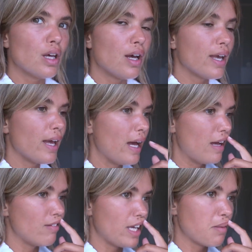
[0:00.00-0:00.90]
I
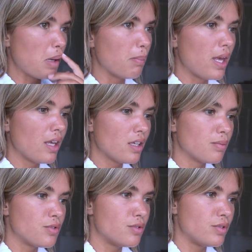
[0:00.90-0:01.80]
have like my pink
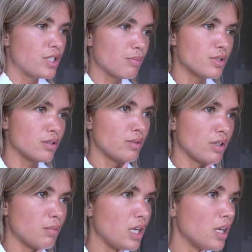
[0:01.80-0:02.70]
jumpsuit
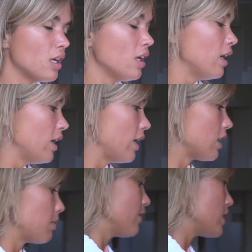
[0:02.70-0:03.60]
with me and
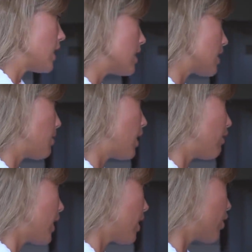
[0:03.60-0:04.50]
a pair of jeans and a pair of
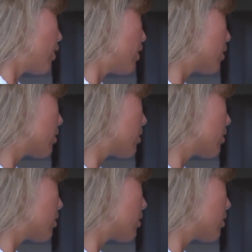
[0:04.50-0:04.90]
like other